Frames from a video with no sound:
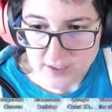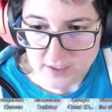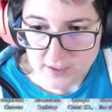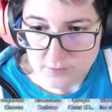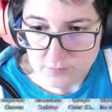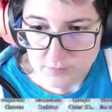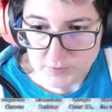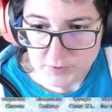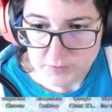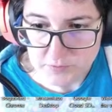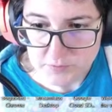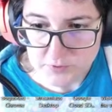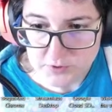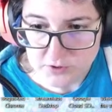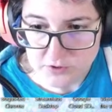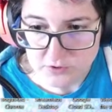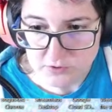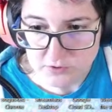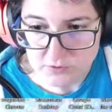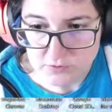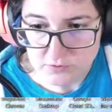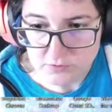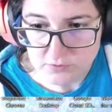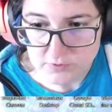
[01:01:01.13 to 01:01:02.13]
and we will
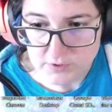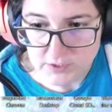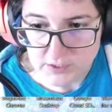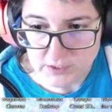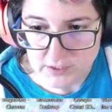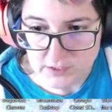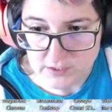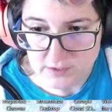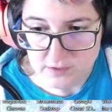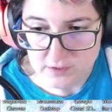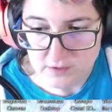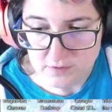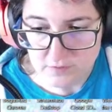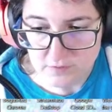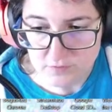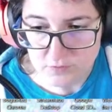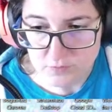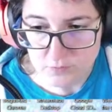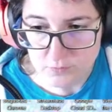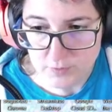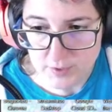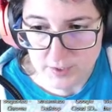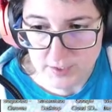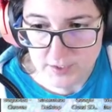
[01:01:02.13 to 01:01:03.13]
do a
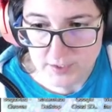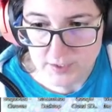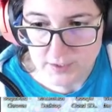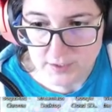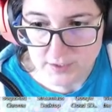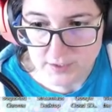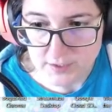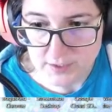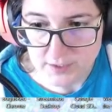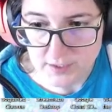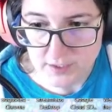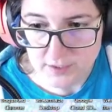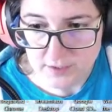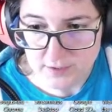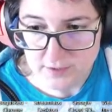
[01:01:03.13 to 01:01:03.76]
giveaway.